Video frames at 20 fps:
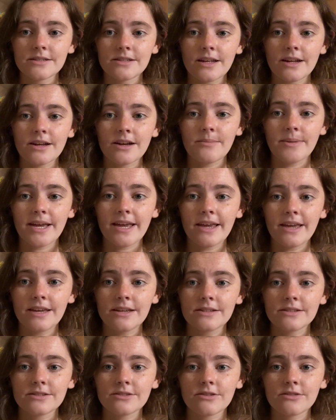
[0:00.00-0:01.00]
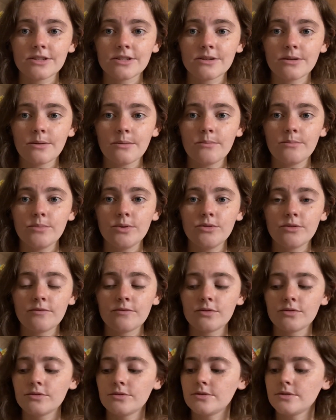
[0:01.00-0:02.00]
that I got my hands on this
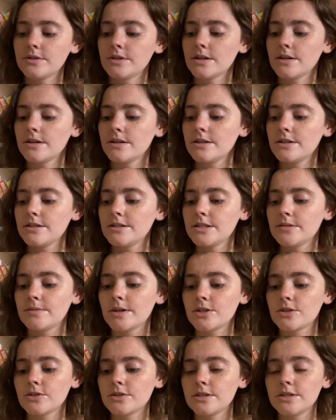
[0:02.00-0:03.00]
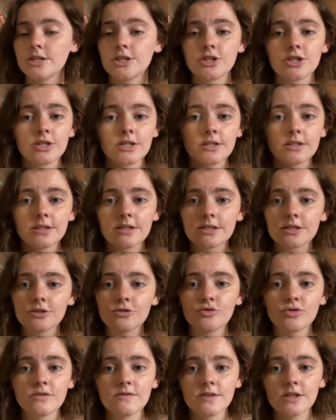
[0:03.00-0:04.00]
beautiful special edition,
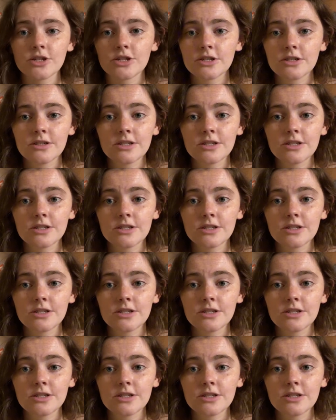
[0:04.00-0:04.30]
exclusive edition.